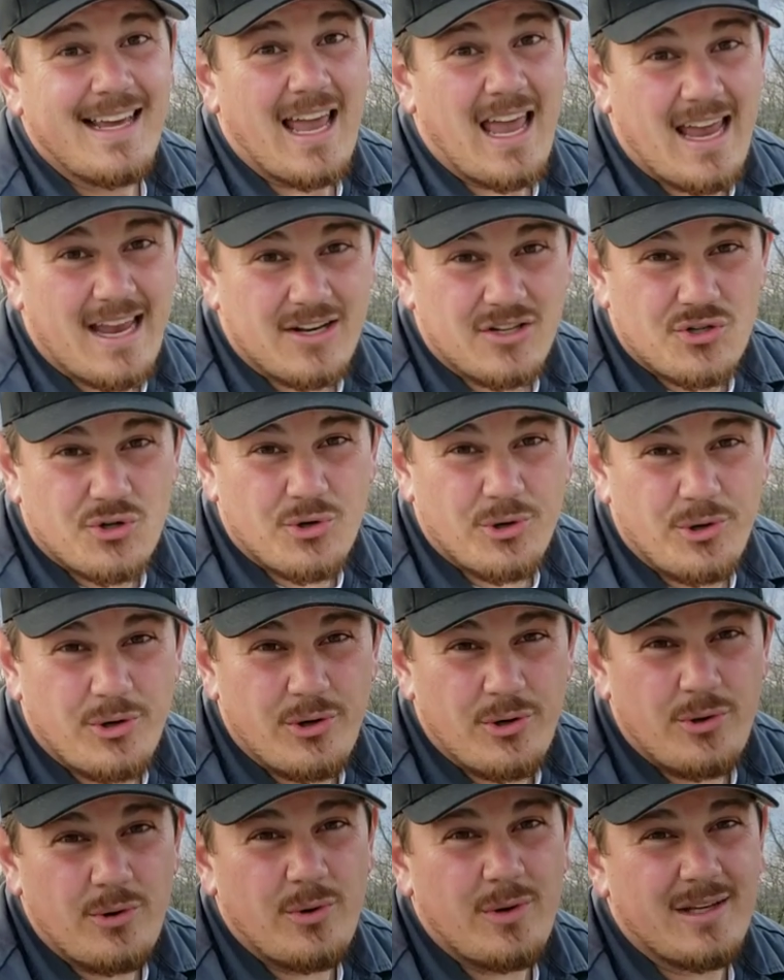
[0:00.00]
And
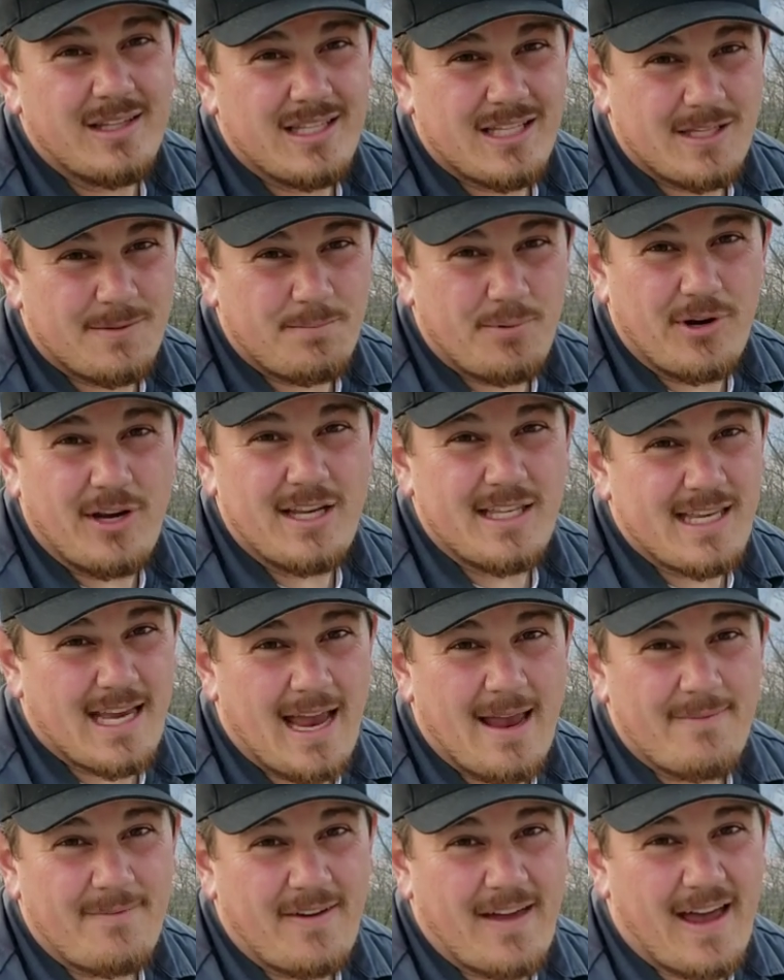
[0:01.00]
true
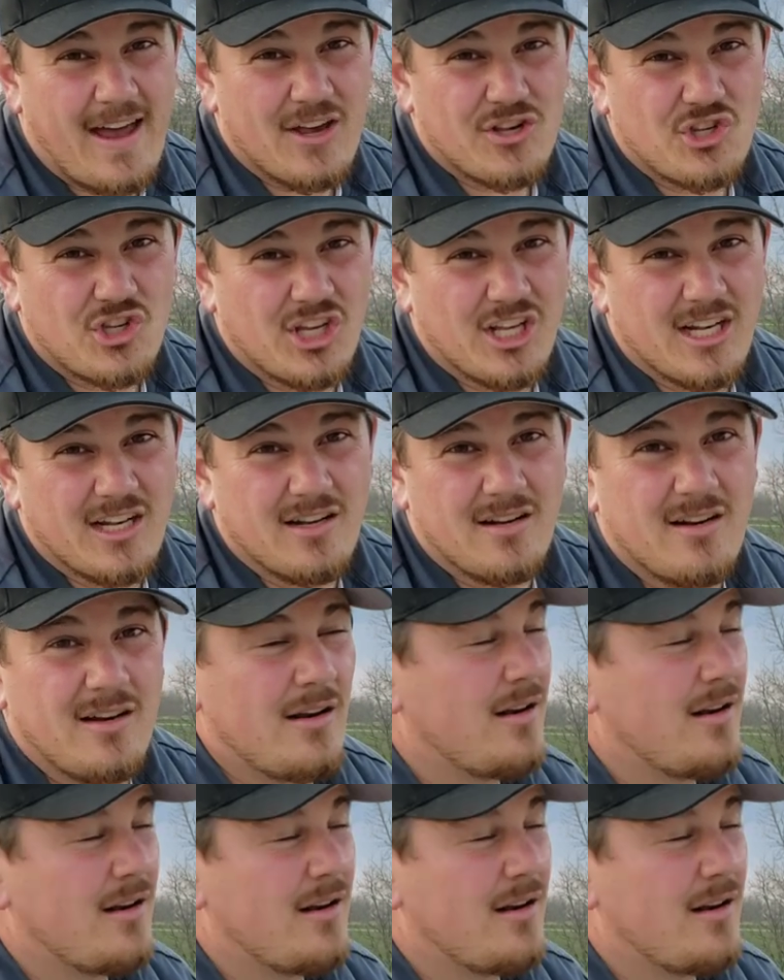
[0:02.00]
springtime fashion.